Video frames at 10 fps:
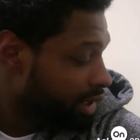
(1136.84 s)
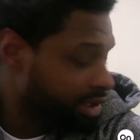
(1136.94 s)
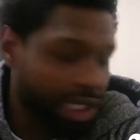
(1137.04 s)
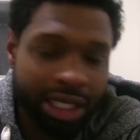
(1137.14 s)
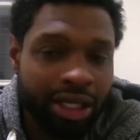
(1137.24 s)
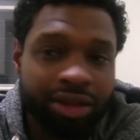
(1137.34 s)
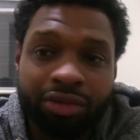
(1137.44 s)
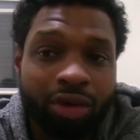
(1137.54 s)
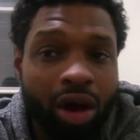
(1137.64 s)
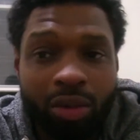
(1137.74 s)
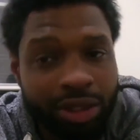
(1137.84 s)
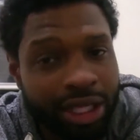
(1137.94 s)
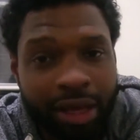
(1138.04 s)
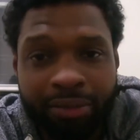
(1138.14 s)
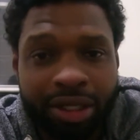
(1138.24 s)
It's not nothing wrong with
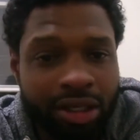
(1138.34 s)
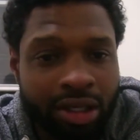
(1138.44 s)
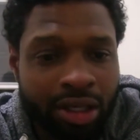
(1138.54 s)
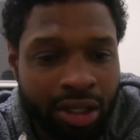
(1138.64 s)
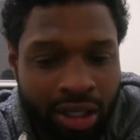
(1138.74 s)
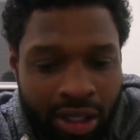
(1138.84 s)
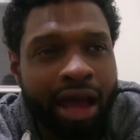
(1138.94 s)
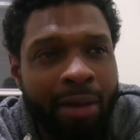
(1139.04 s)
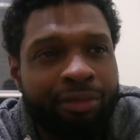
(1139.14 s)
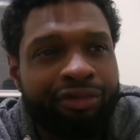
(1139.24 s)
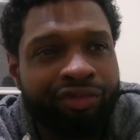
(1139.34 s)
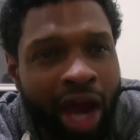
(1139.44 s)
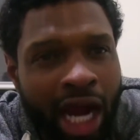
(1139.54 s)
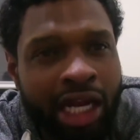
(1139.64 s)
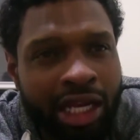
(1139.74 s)
that, but I'm
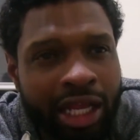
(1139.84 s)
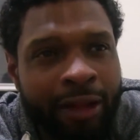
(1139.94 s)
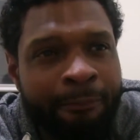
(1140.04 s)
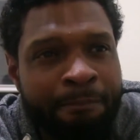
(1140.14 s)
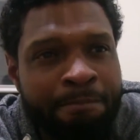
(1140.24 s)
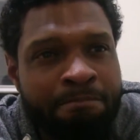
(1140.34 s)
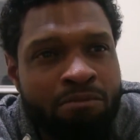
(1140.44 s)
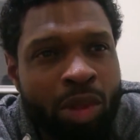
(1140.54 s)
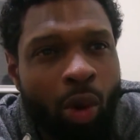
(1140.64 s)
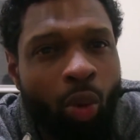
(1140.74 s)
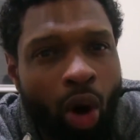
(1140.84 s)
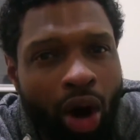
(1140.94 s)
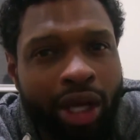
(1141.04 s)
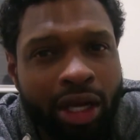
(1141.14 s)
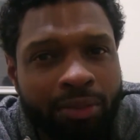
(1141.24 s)
finally
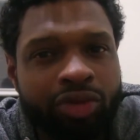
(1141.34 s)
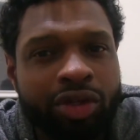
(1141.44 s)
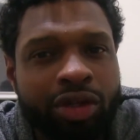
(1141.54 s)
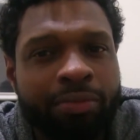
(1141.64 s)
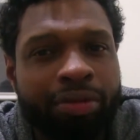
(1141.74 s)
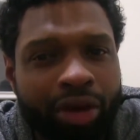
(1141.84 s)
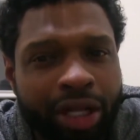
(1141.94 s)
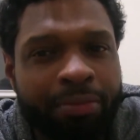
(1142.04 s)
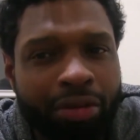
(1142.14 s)
walking up to the pretty,